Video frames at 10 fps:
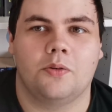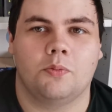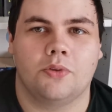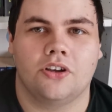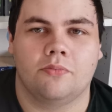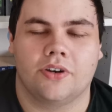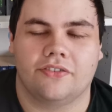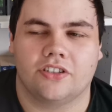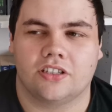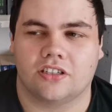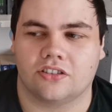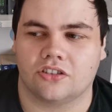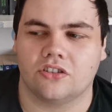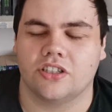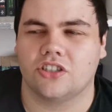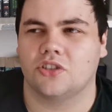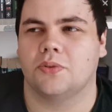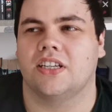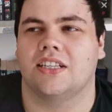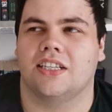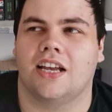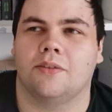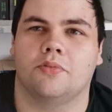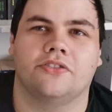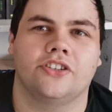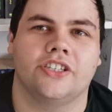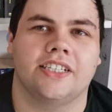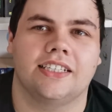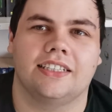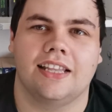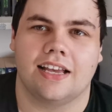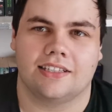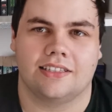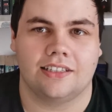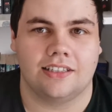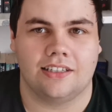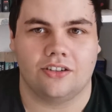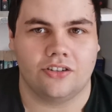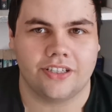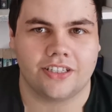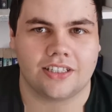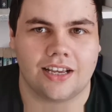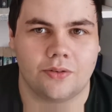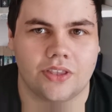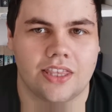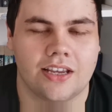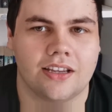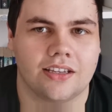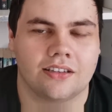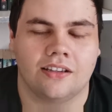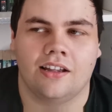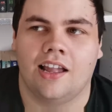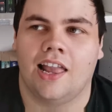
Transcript: I would burn Breakfast at Kutsoris just because I preferred it less to the others, I would think.